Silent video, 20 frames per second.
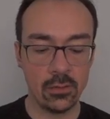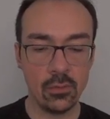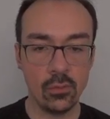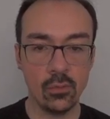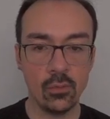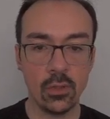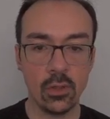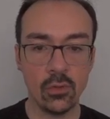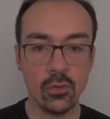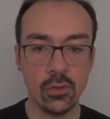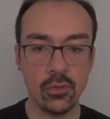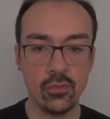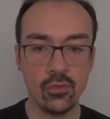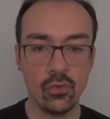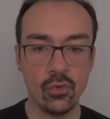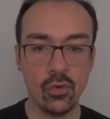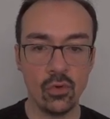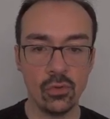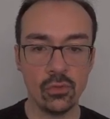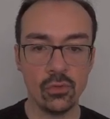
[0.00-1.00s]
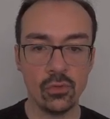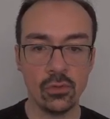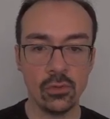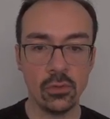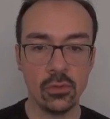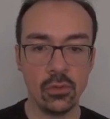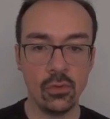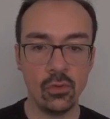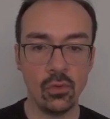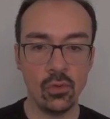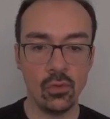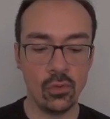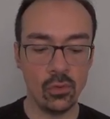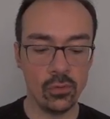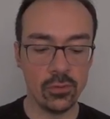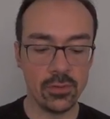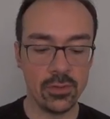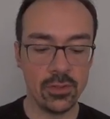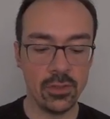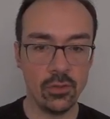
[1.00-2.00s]
we are going to call the local
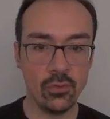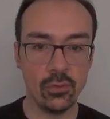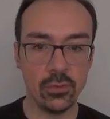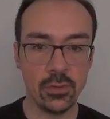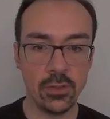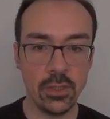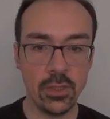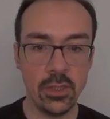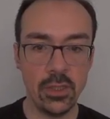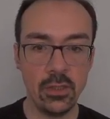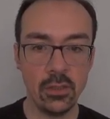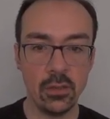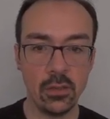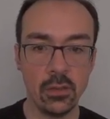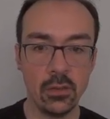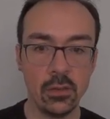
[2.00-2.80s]
secret key.